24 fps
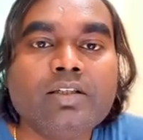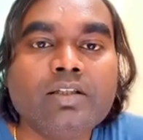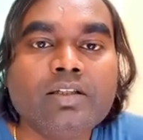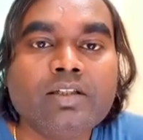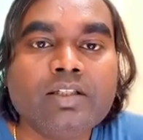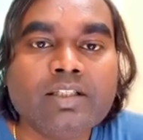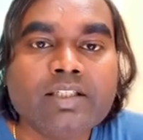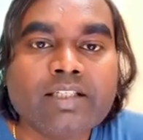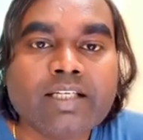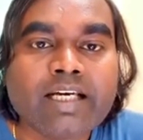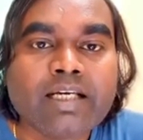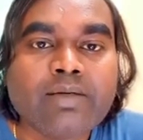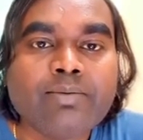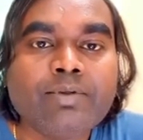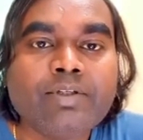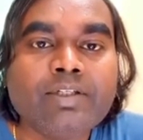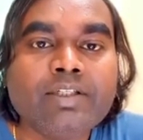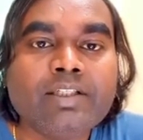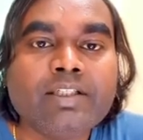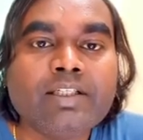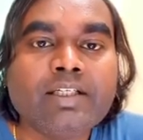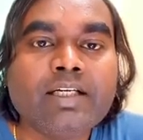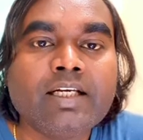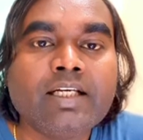it can be
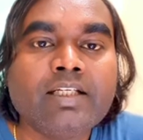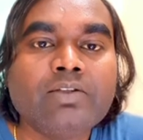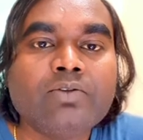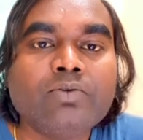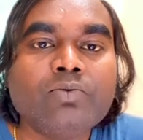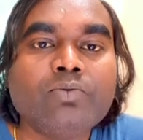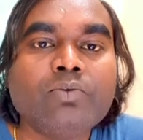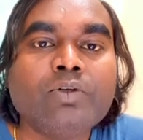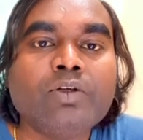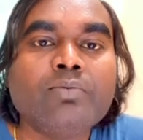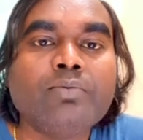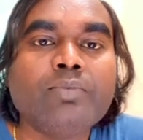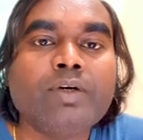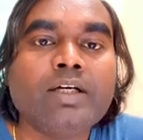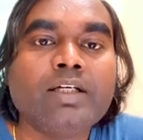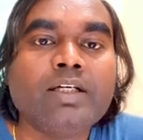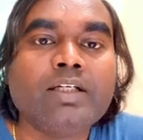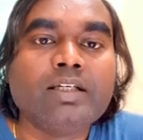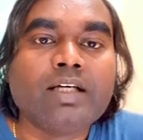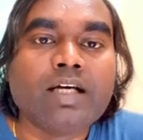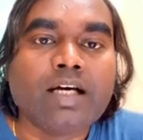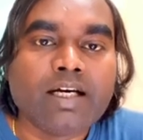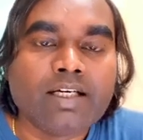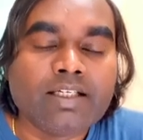written as 1
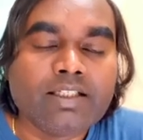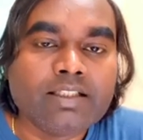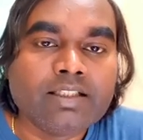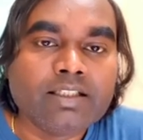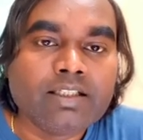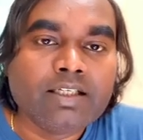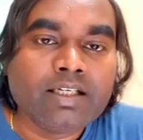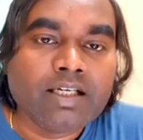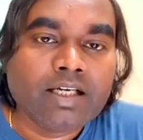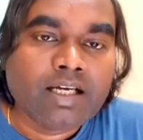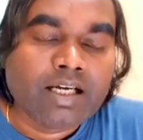by I,